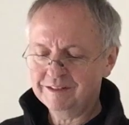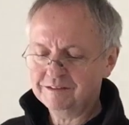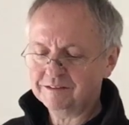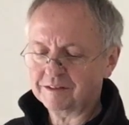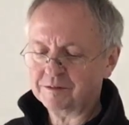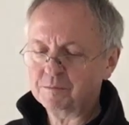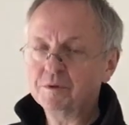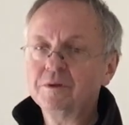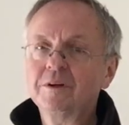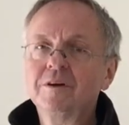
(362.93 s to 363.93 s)
teaches us,
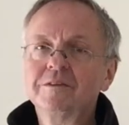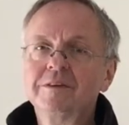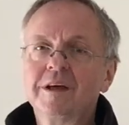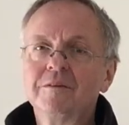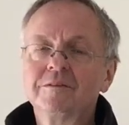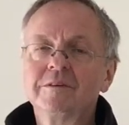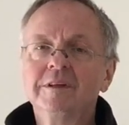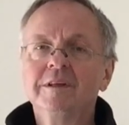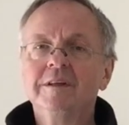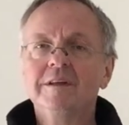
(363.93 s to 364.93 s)
put ourselves
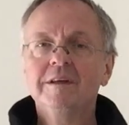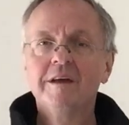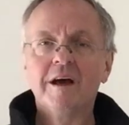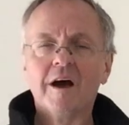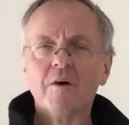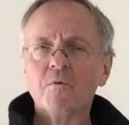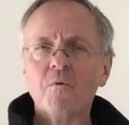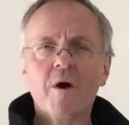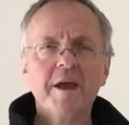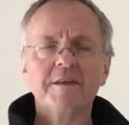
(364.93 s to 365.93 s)

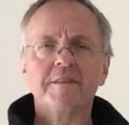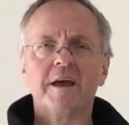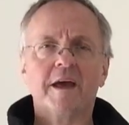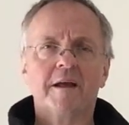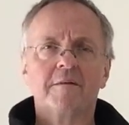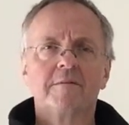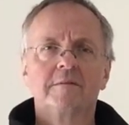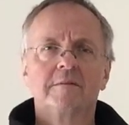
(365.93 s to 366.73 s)
right there.